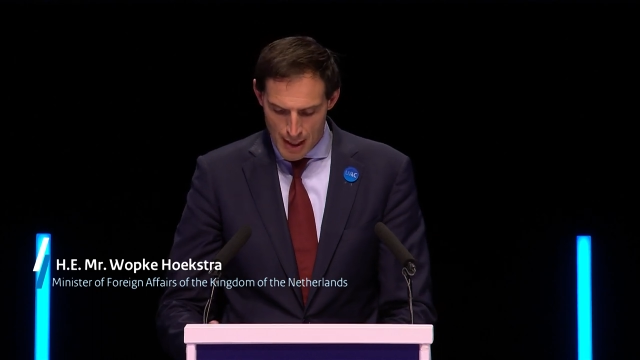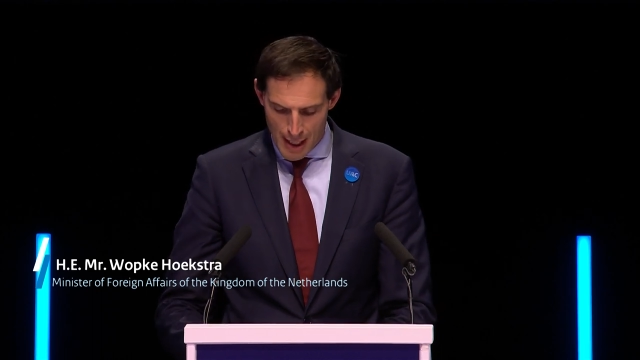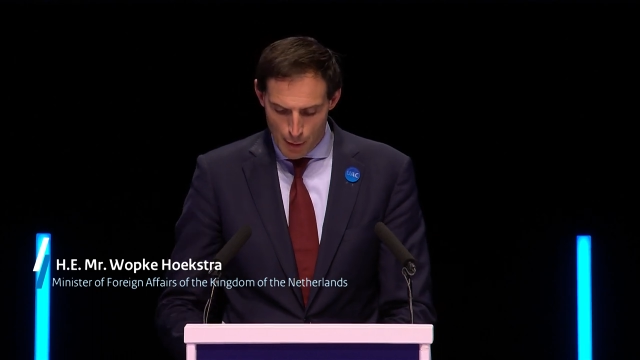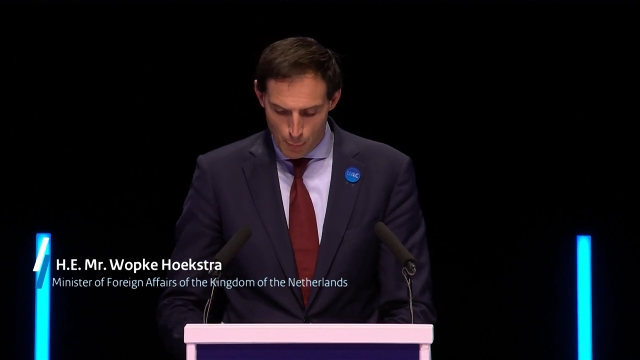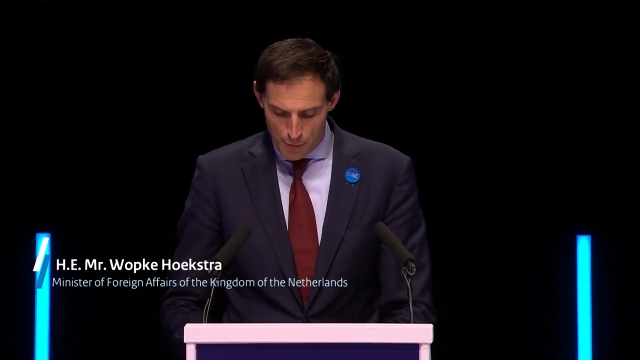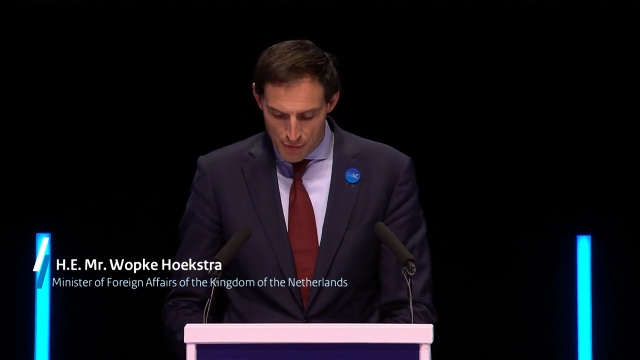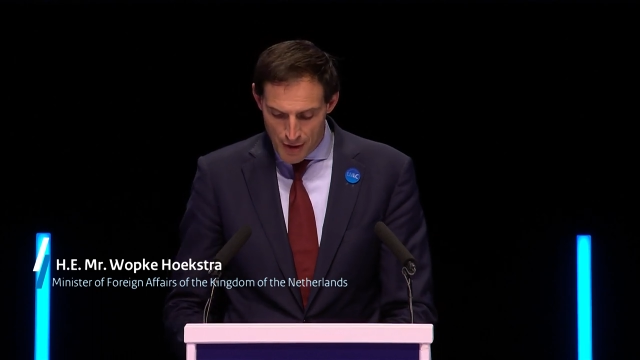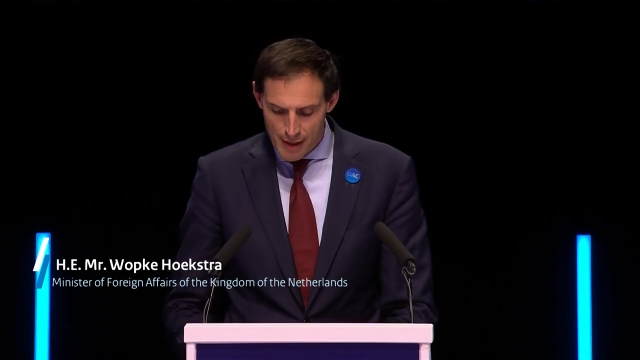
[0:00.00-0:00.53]

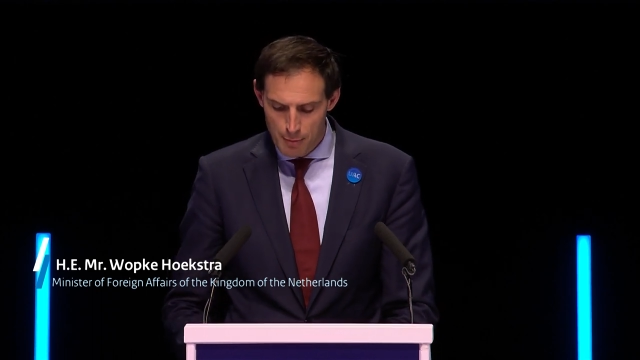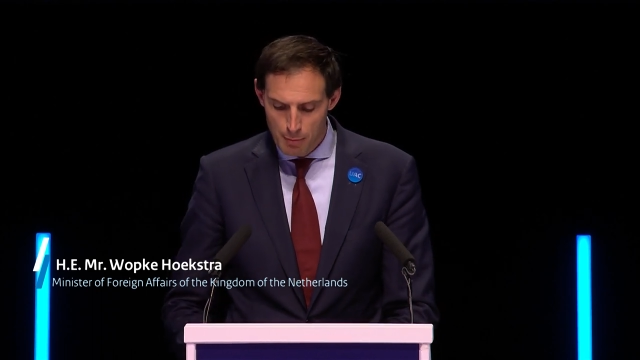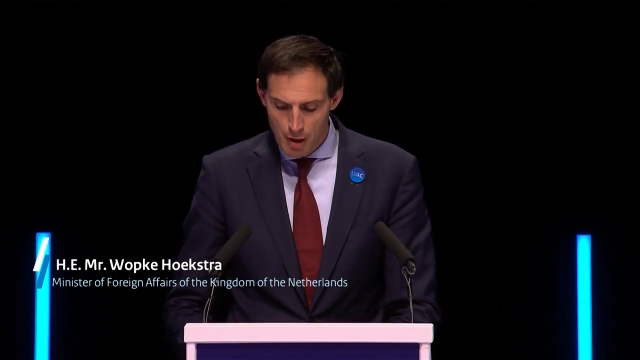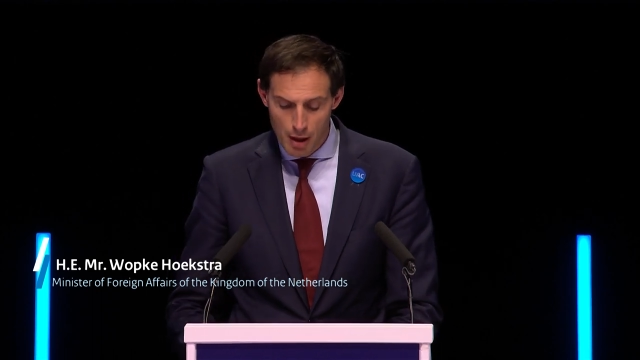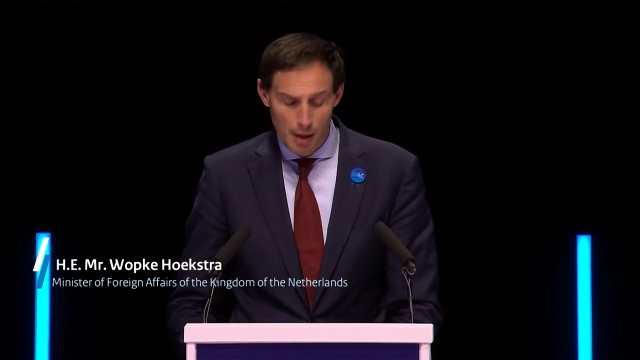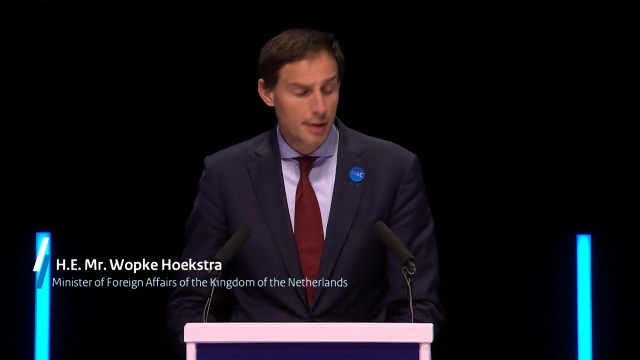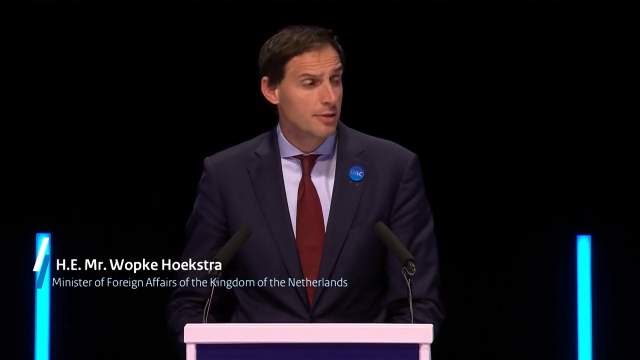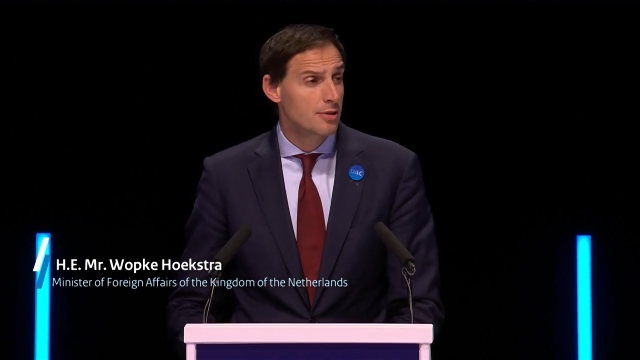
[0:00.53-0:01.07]
And with that in
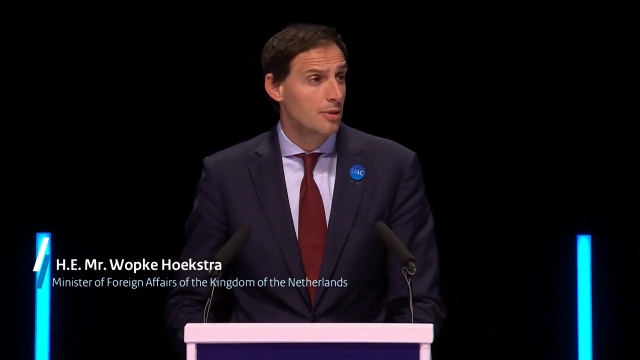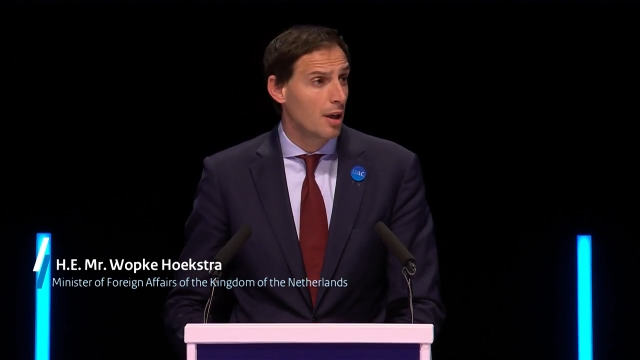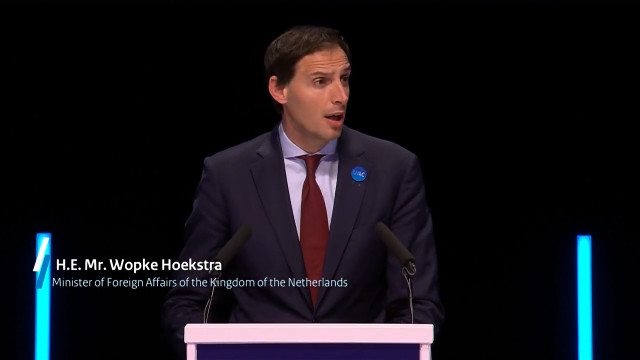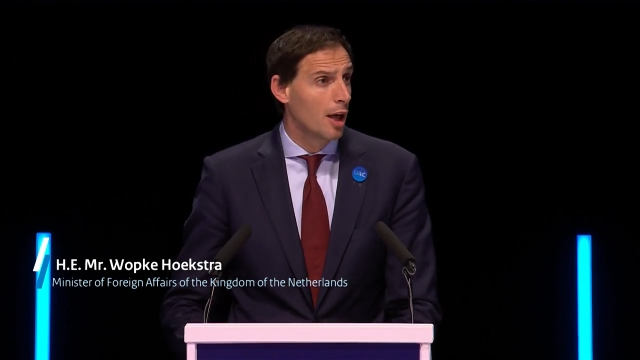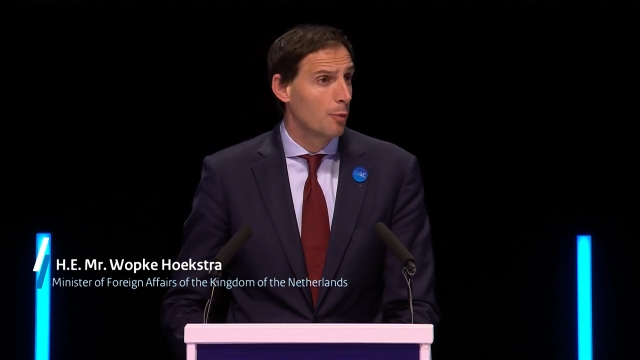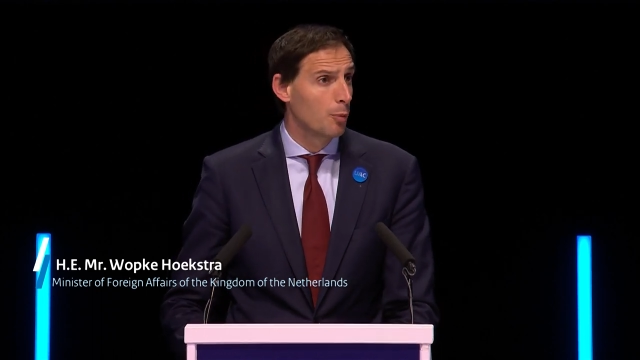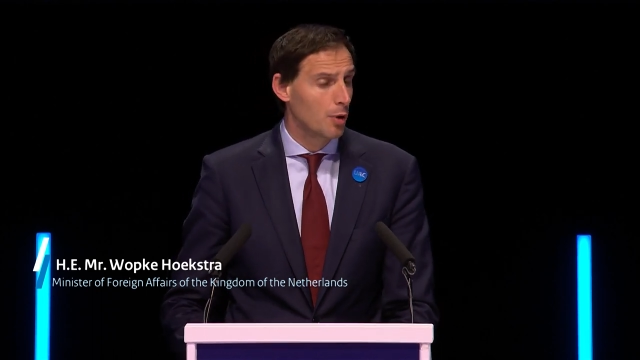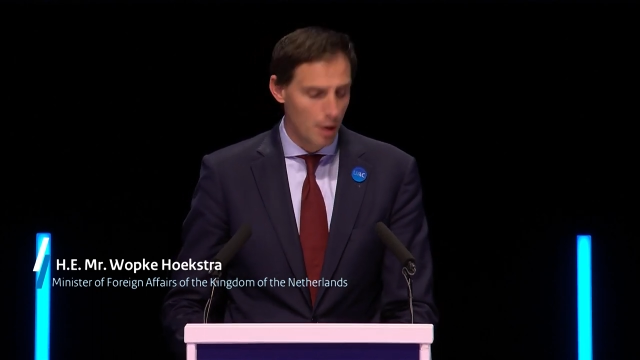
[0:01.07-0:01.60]
mind,
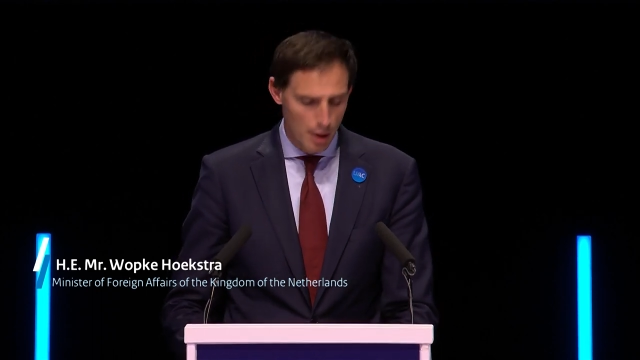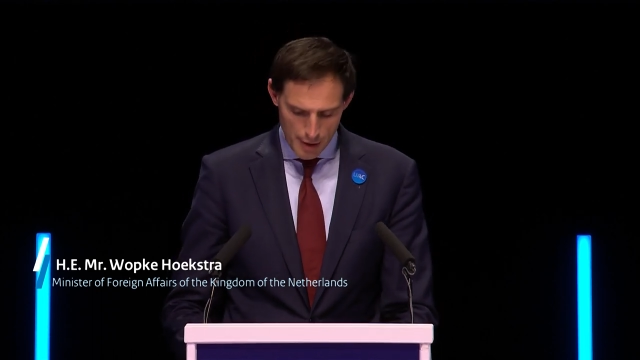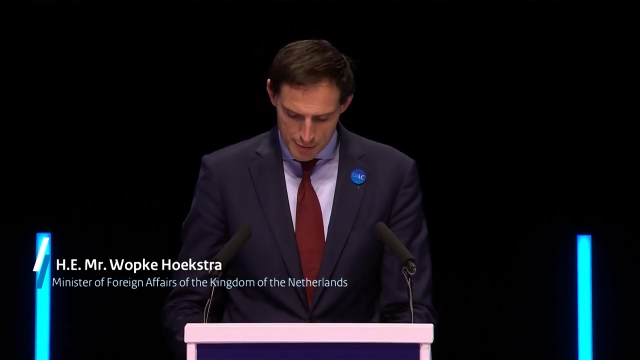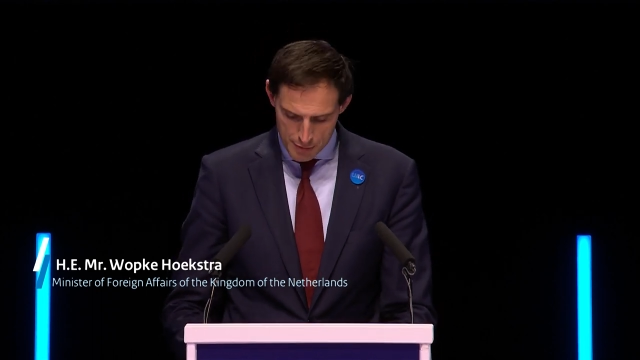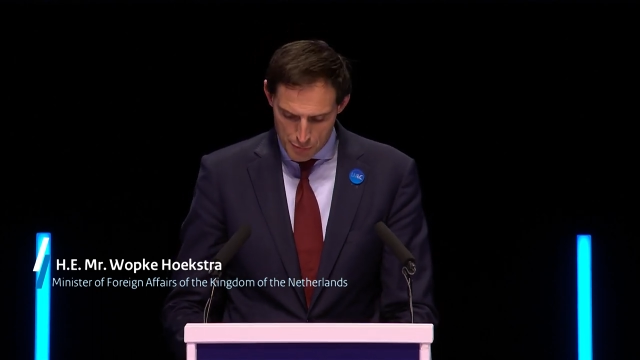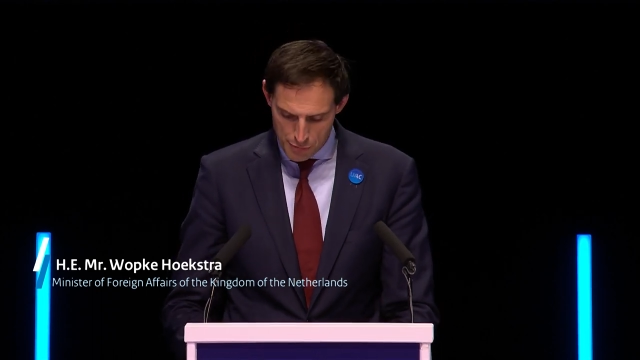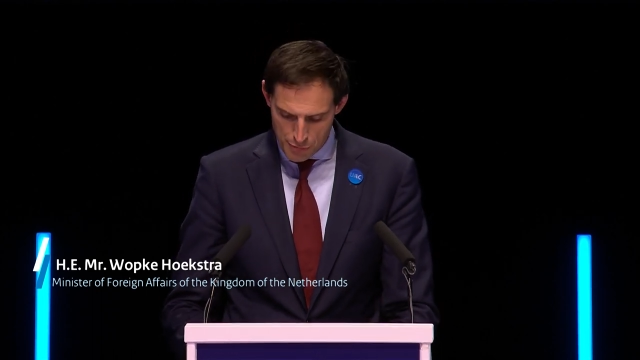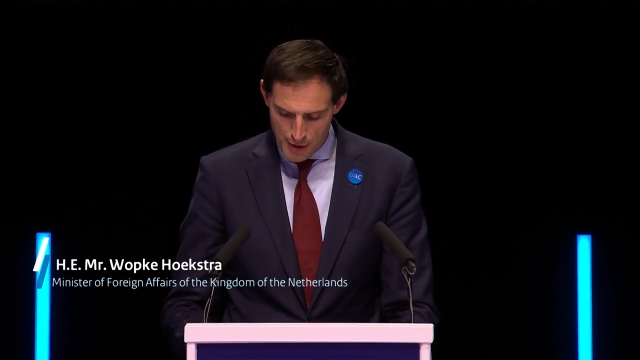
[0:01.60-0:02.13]
I would
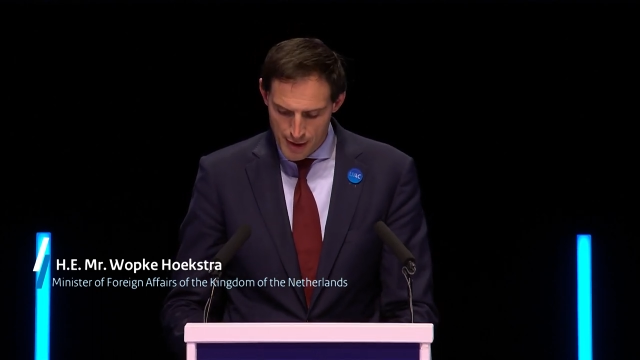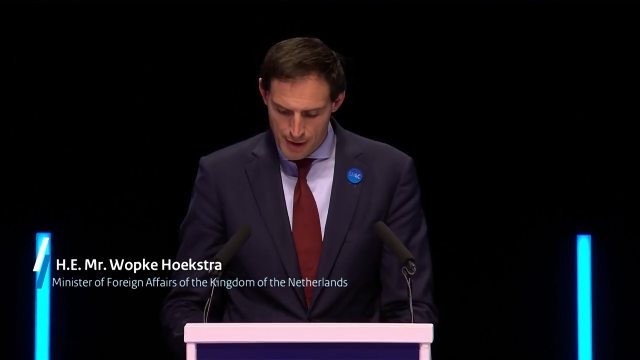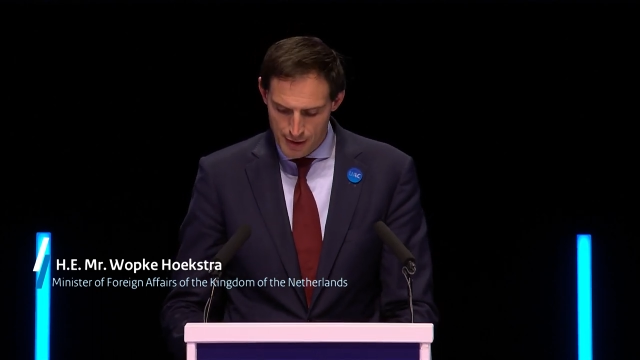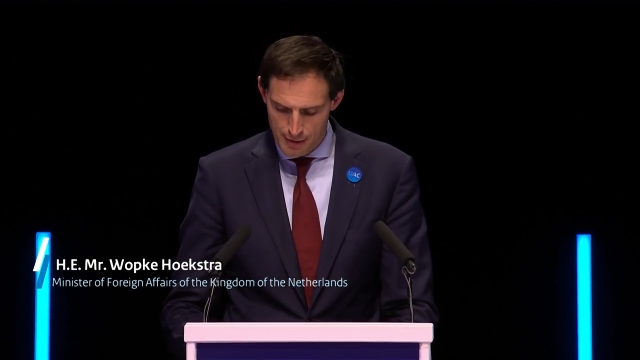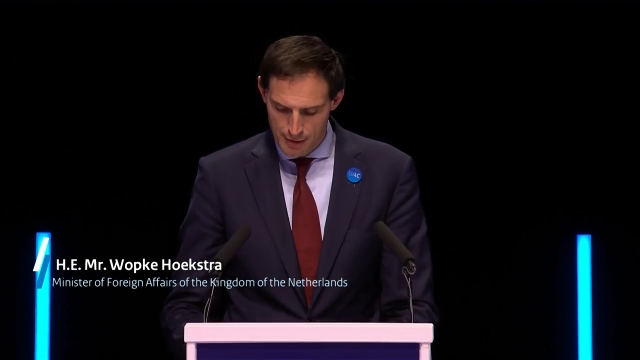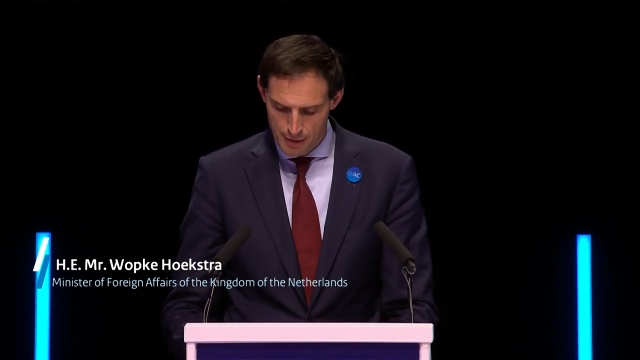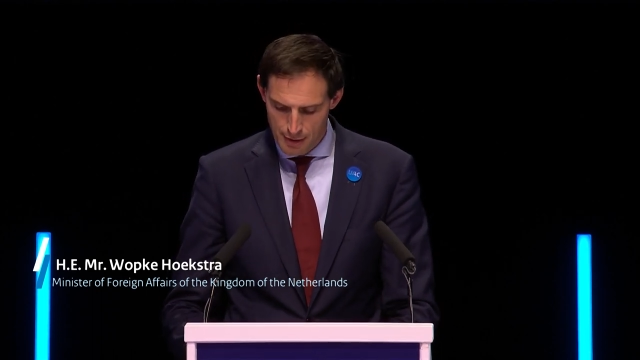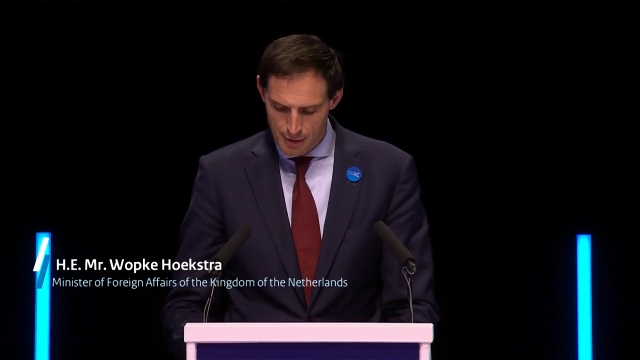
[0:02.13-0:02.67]
like to
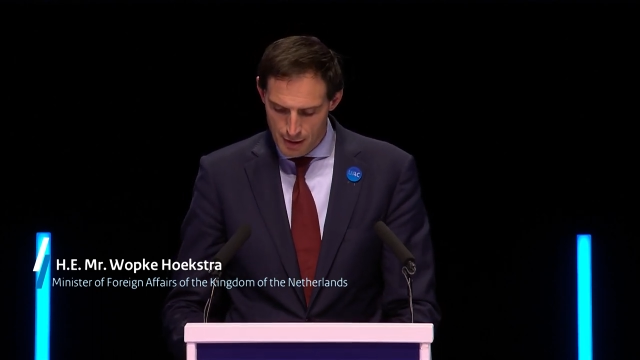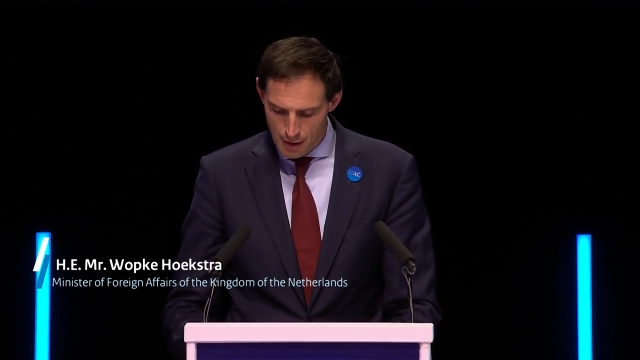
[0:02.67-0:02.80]
thank